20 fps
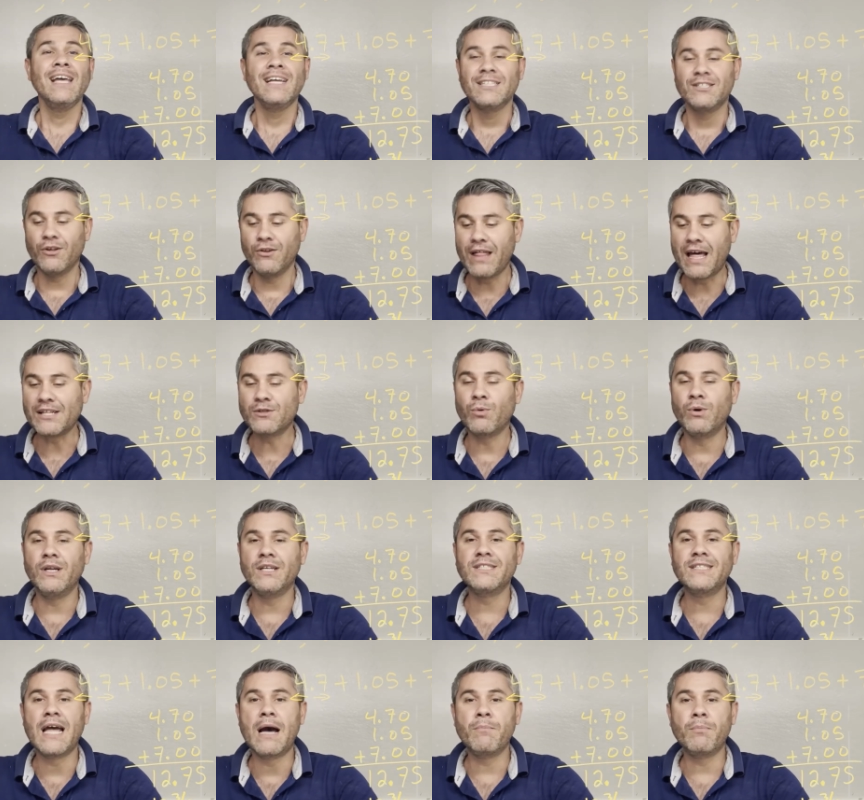So that's one
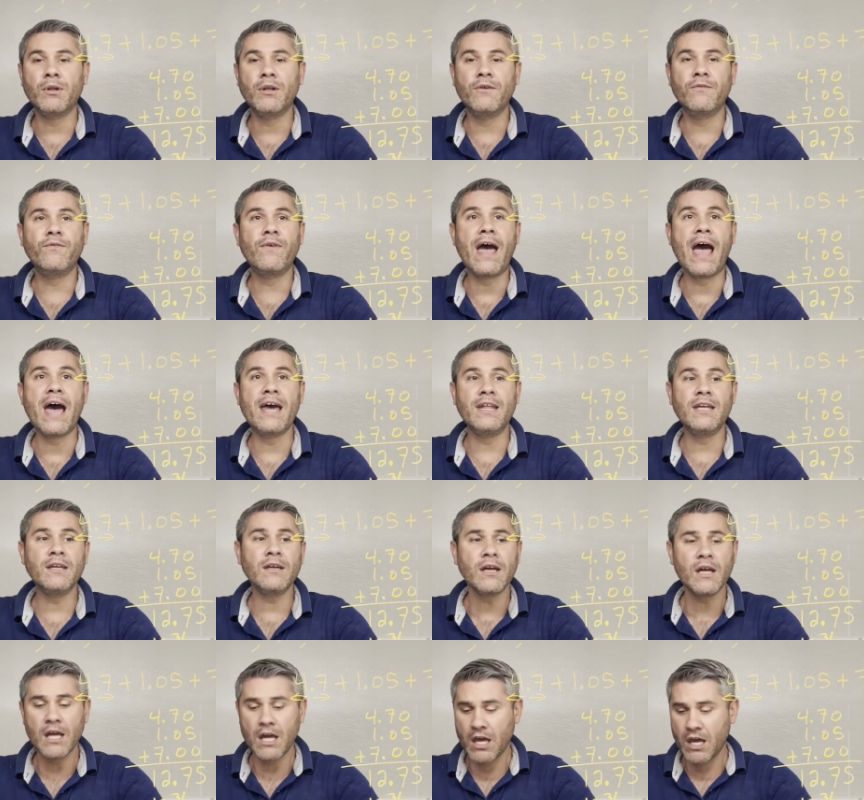example of adding.